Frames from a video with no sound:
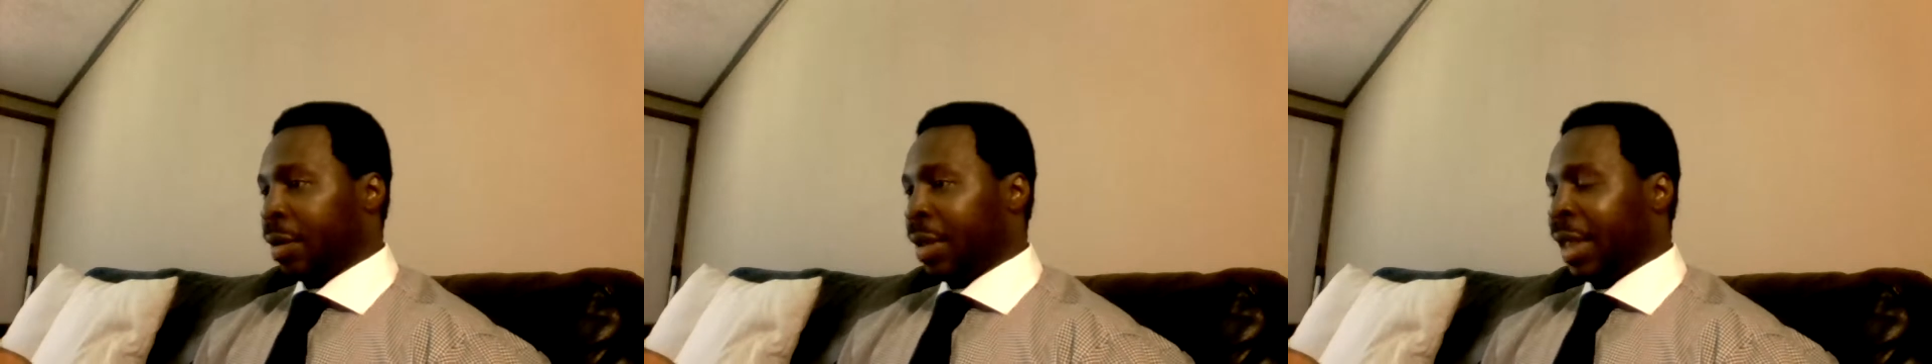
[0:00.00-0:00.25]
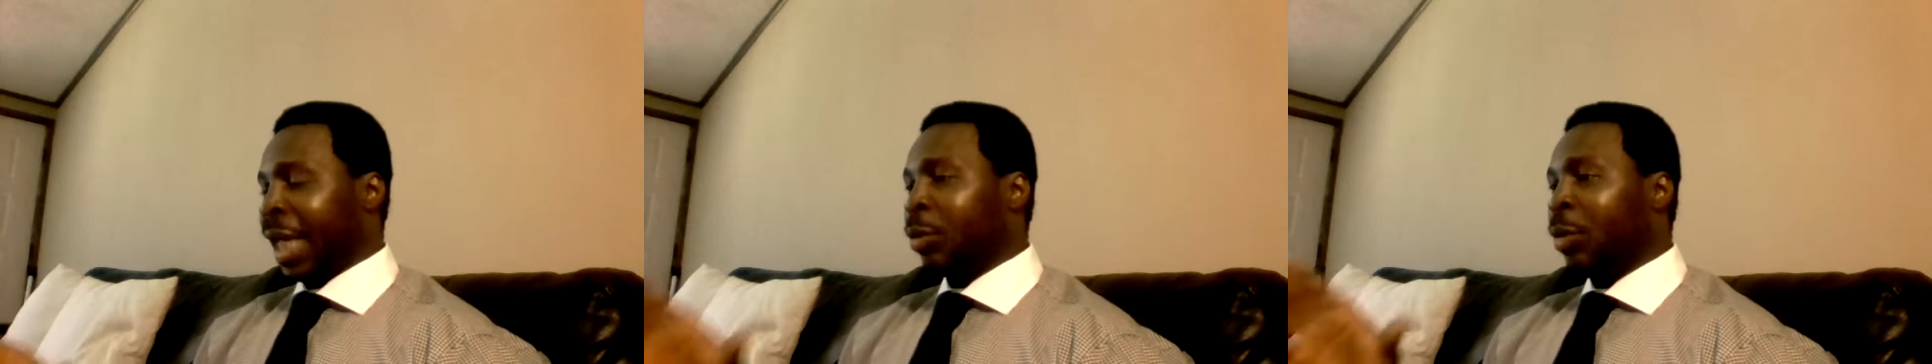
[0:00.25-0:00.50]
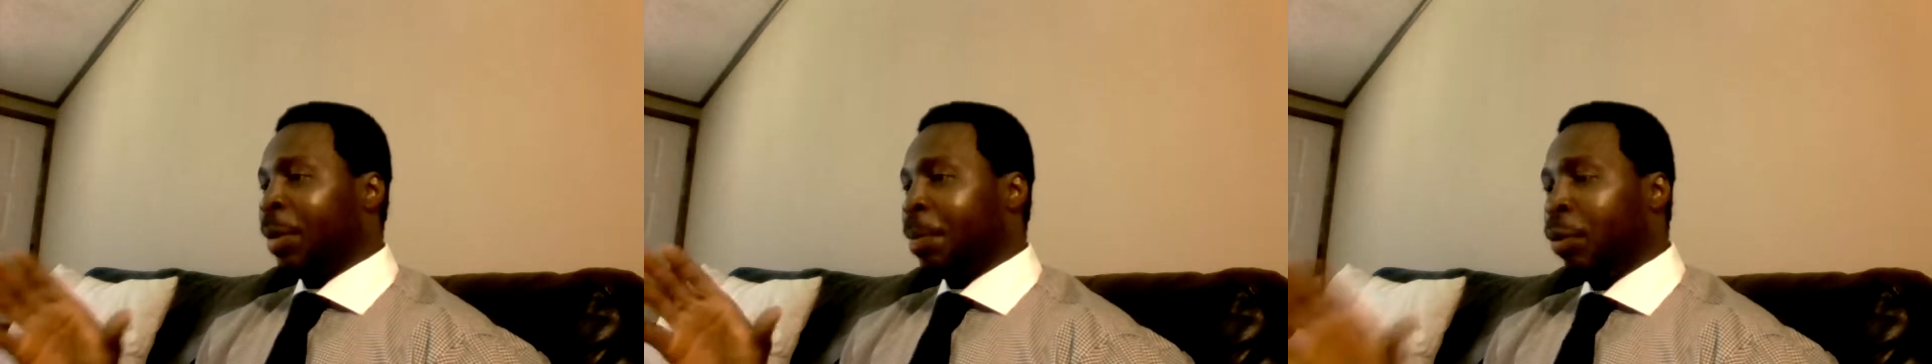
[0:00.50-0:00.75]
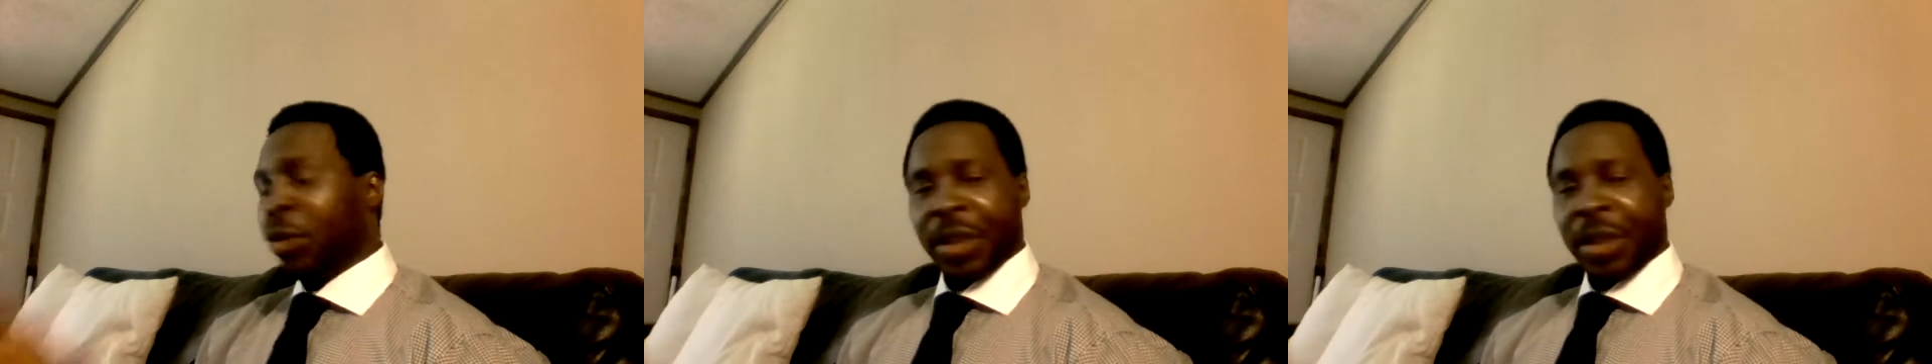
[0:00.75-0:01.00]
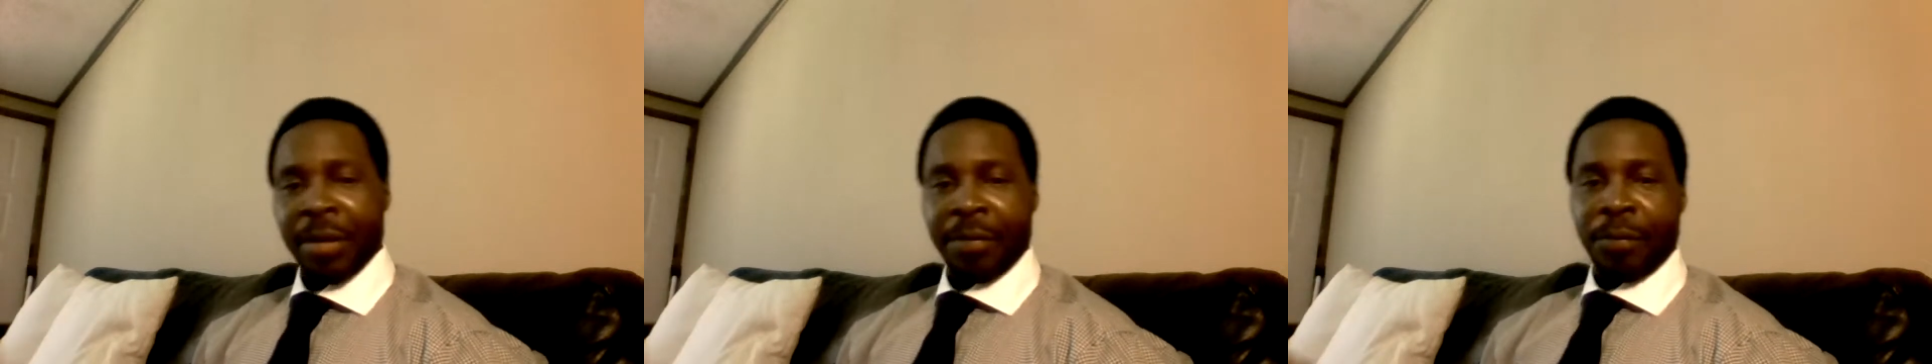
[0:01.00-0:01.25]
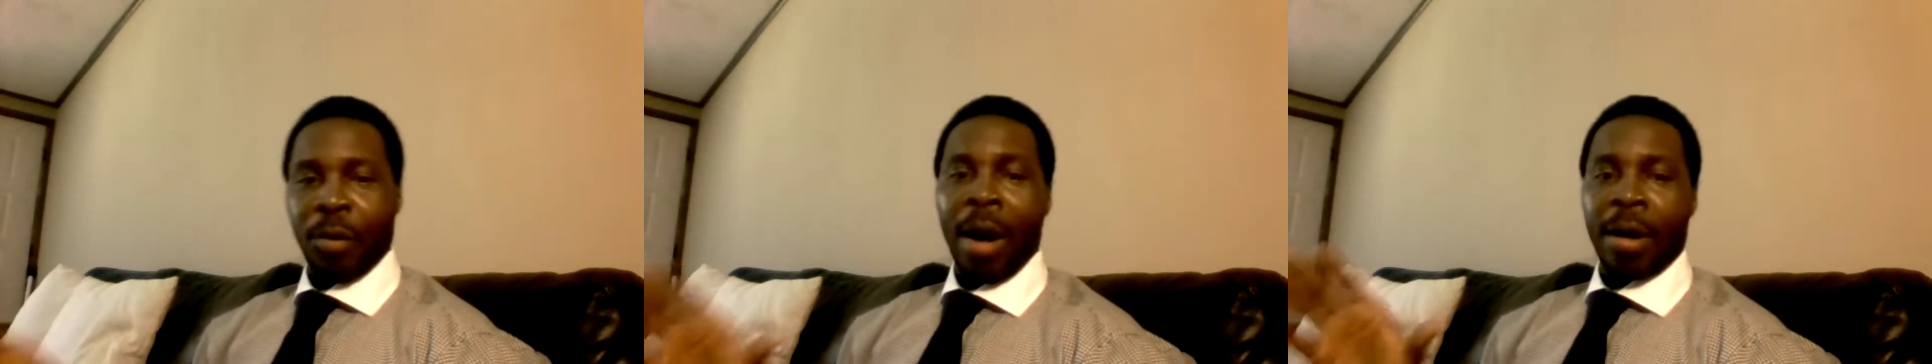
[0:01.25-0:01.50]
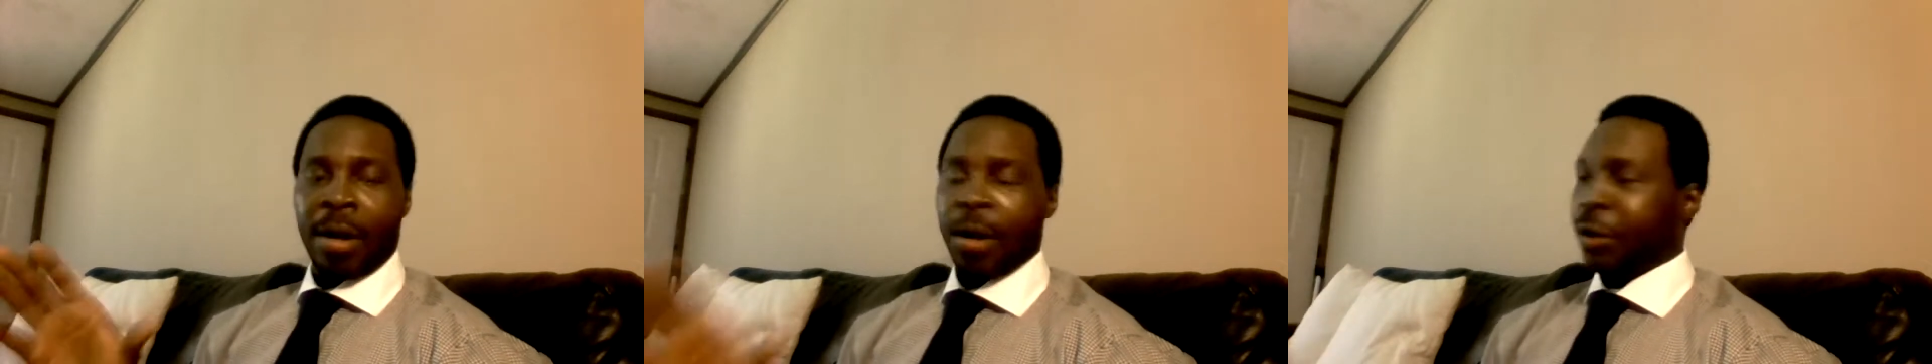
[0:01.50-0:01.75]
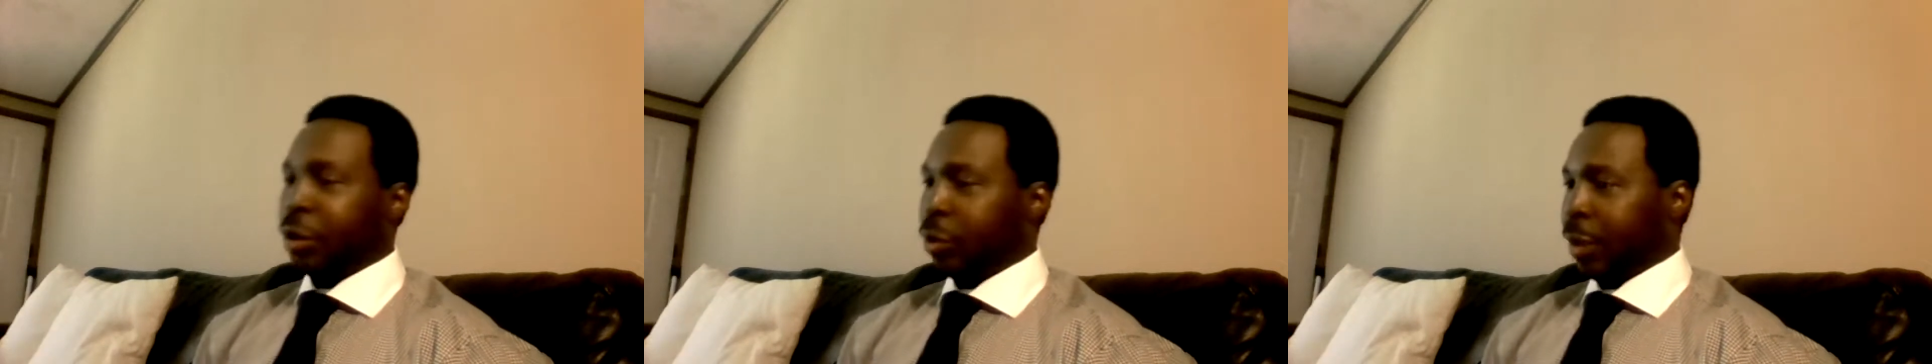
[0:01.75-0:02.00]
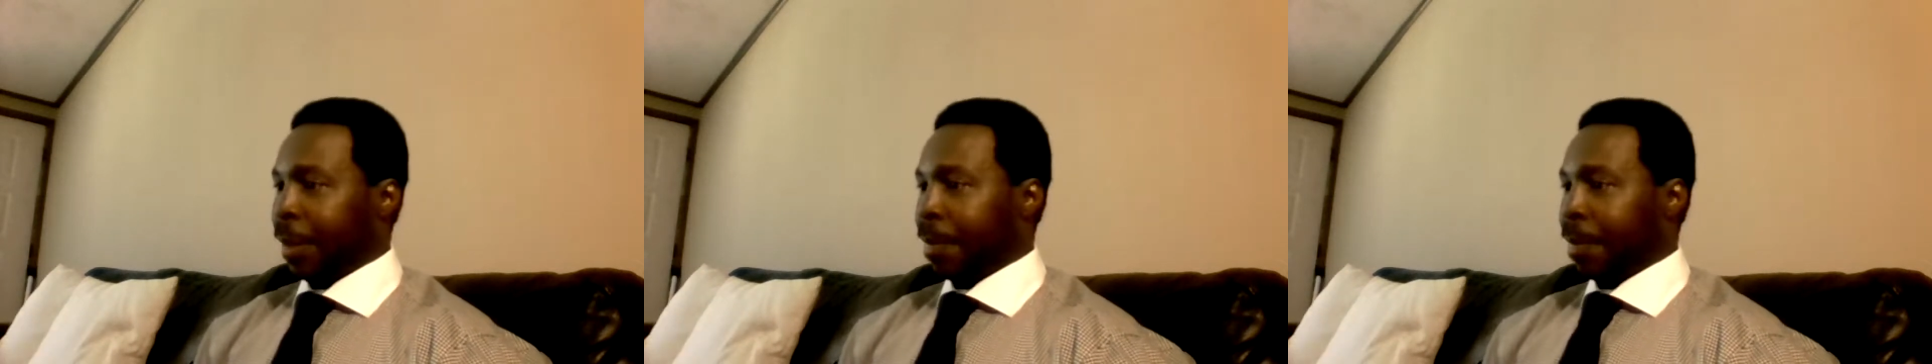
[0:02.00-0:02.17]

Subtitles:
that we're pushing for our country.